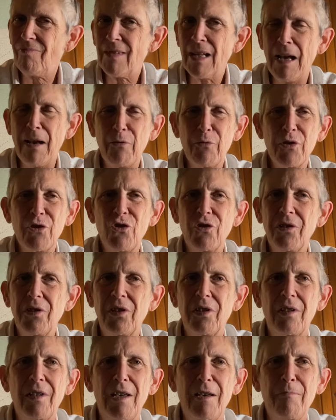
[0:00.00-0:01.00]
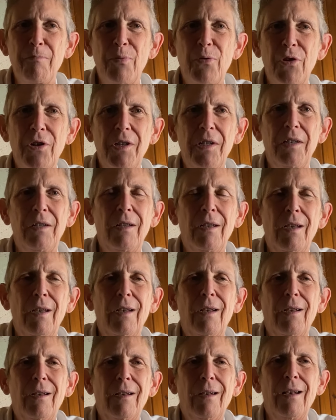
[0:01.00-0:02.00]
I would just stay put
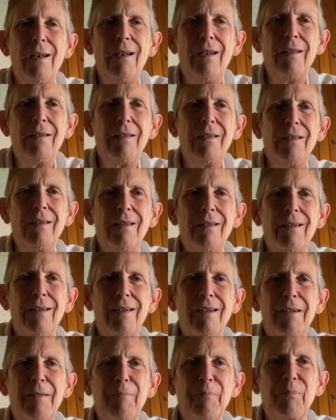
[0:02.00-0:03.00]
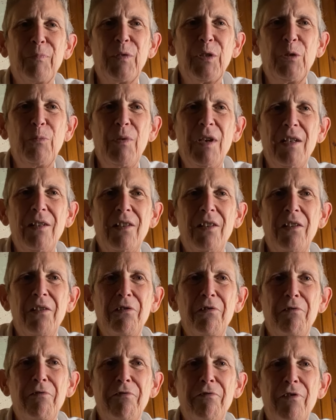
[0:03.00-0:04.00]
and um, speak to
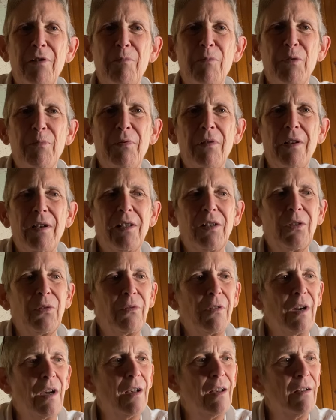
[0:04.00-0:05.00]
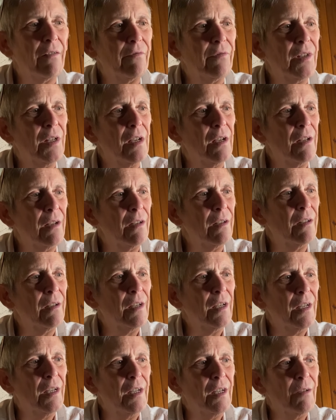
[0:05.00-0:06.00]
you from the place where I have done
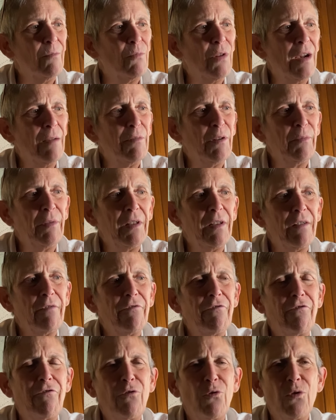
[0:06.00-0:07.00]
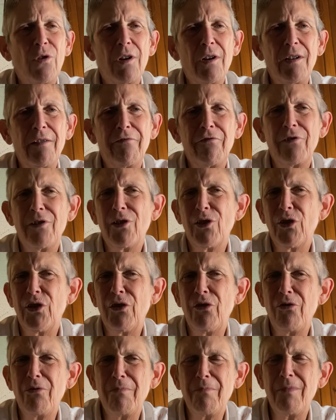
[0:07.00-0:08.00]
probably four different
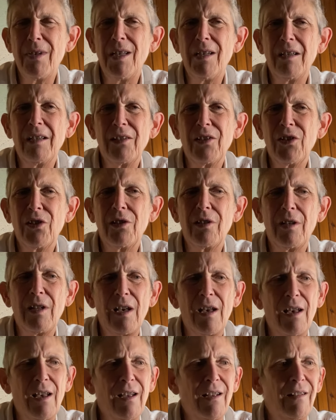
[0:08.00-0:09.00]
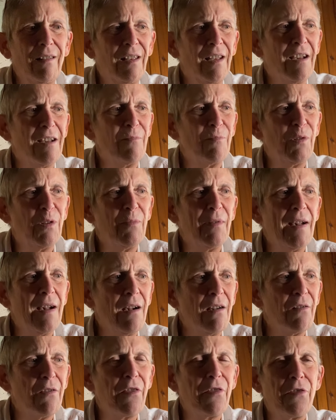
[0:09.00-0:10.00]
Zoom meetings today, typed
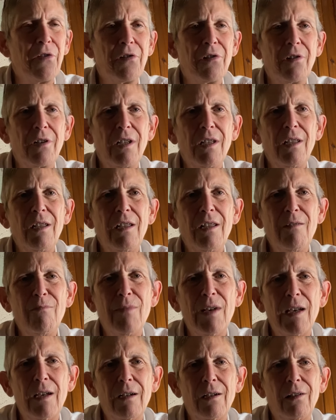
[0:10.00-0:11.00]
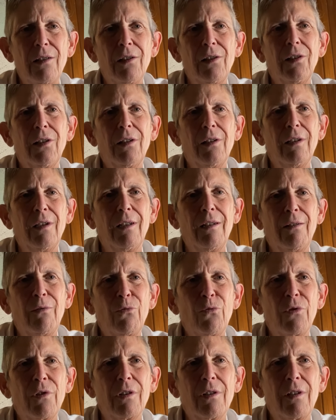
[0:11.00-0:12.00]
about 30 emails, and
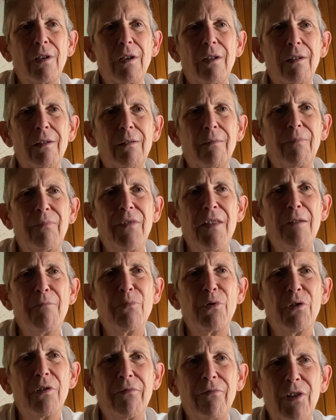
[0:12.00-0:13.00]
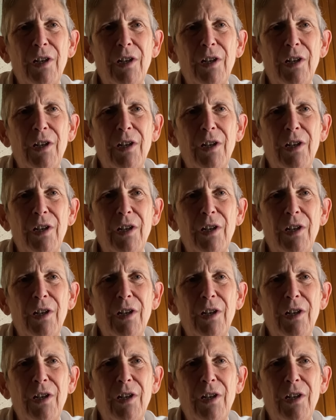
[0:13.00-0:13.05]
worked on a number of